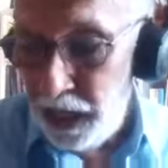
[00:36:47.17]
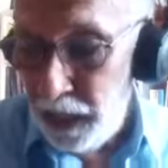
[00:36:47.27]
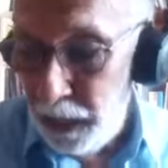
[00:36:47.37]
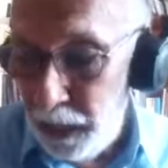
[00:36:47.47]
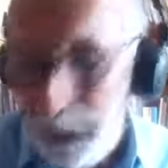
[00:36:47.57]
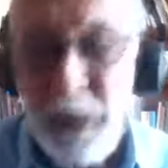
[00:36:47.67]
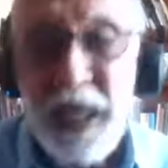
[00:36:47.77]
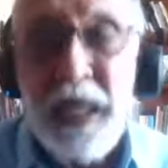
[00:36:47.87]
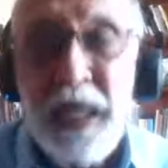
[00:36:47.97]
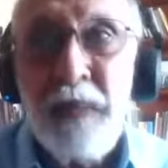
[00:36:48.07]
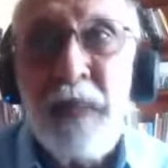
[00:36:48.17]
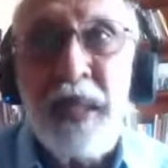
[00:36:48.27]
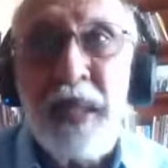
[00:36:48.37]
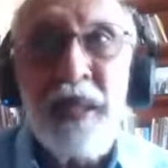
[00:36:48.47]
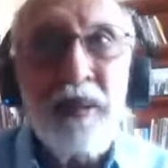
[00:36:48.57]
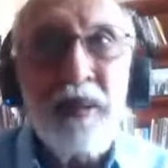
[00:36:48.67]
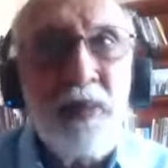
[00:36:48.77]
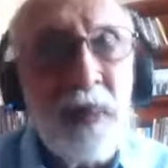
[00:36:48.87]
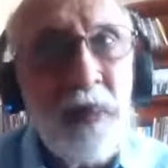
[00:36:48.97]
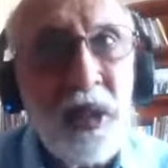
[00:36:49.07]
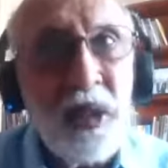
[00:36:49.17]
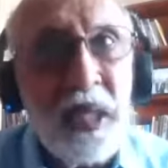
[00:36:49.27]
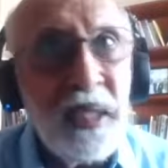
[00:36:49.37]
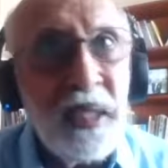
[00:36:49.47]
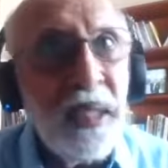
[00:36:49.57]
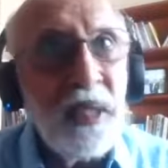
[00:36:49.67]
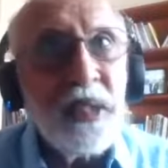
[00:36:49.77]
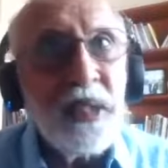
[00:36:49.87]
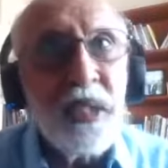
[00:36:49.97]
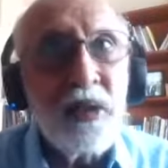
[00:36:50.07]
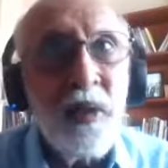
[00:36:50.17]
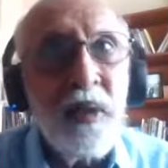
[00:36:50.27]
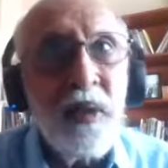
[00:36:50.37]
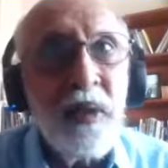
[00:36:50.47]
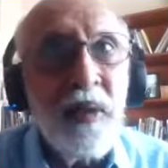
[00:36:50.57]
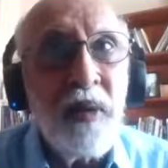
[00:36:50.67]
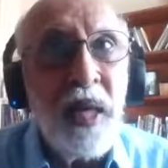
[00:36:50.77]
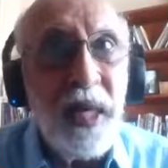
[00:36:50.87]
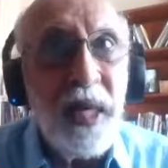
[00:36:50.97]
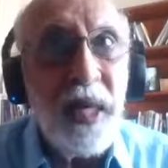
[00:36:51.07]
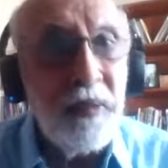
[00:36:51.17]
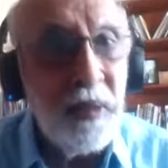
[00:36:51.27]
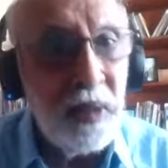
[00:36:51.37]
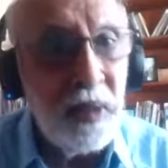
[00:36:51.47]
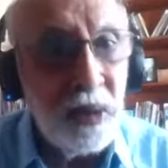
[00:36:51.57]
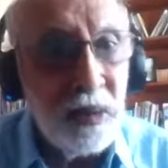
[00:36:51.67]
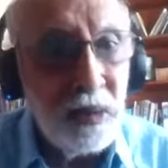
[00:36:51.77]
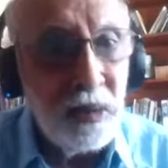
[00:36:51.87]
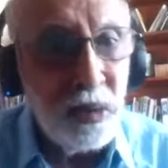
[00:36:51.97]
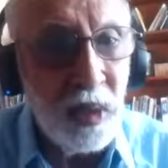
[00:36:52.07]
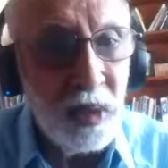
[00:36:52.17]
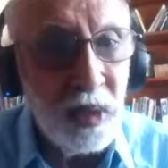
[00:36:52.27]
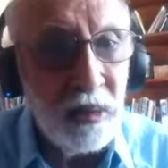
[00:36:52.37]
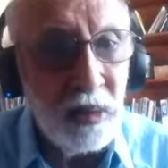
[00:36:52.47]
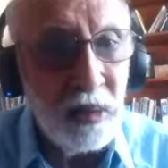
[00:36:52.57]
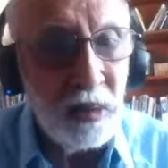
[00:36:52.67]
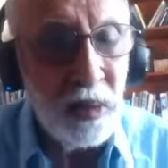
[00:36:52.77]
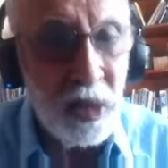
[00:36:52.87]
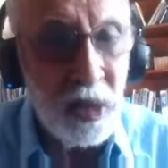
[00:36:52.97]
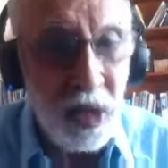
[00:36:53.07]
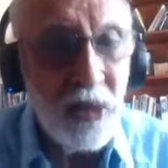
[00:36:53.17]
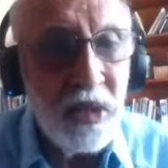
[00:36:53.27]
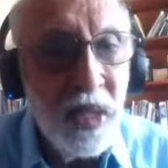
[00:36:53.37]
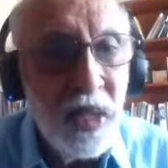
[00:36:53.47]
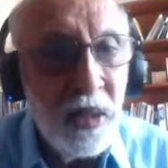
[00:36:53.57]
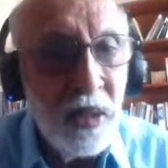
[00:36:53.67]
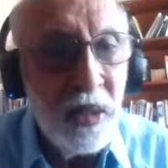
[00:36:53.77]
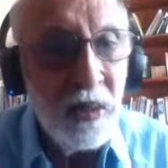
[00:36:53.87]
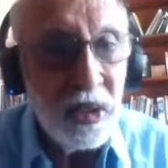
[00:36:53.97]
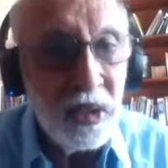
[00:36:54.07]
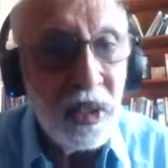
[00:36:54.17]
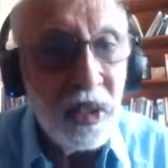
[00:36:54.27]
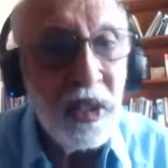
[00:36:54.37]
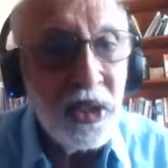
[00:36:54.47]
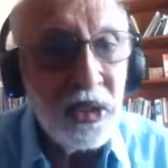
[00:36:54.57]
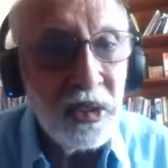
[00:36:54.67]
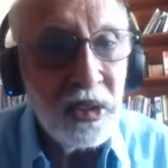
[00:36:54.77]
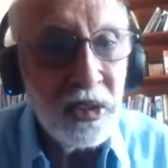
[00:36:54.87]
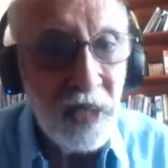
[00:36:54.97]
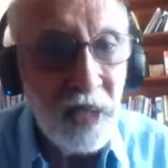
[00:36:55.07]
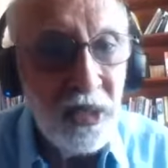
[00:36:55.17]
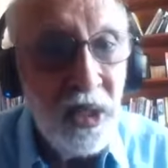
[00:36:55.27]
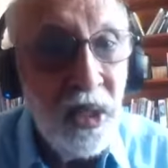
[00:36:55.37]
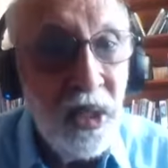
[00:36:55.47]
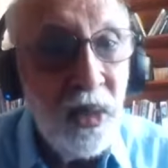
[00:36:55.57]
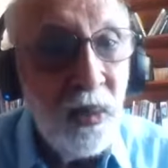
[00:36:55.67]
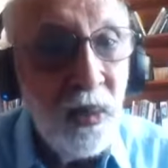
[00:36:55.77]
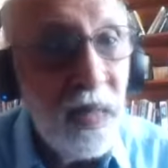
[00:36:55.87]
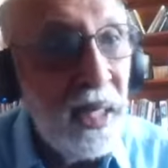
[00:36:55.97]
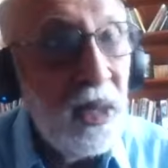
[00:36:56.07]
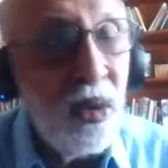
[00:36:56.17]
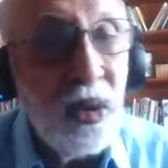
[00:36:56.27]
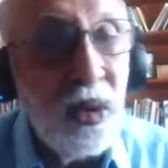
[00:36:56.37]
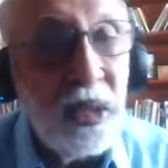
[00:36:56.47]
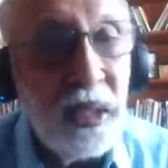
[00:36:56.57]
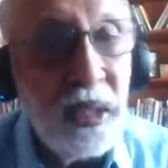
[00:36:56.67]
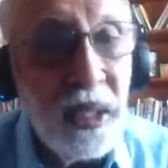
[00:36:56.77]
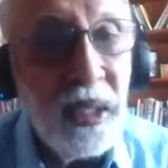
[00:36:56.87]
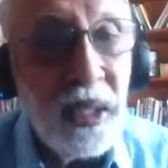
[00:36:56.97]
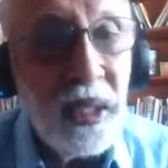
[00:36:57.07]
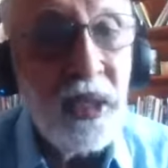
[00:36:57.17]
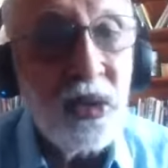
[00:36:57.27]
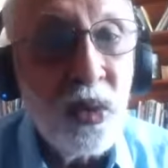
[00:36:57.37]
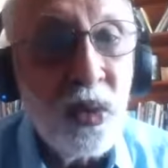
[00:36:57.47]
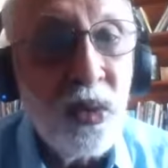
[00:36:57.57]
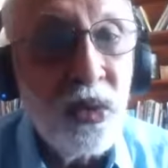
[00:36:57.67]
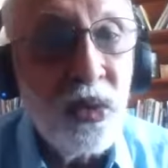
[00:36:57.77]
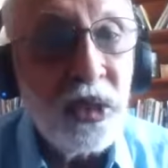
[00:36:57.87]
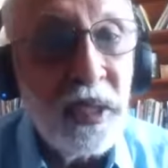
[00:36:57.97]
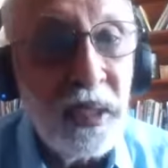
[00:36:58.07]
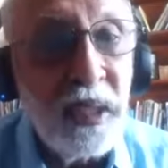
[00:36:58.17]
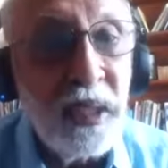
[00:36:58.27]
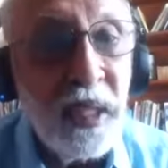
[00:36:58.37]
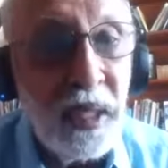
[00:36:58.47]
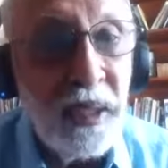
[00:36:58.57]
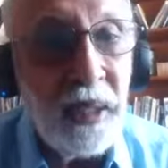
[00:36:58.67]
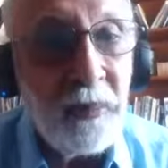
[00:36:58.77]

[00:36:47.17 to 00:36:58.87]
believe. But maybe on the other hand, I'll say so. I have given to a cause, which is a religious trust, where I know that they're running schools and they're running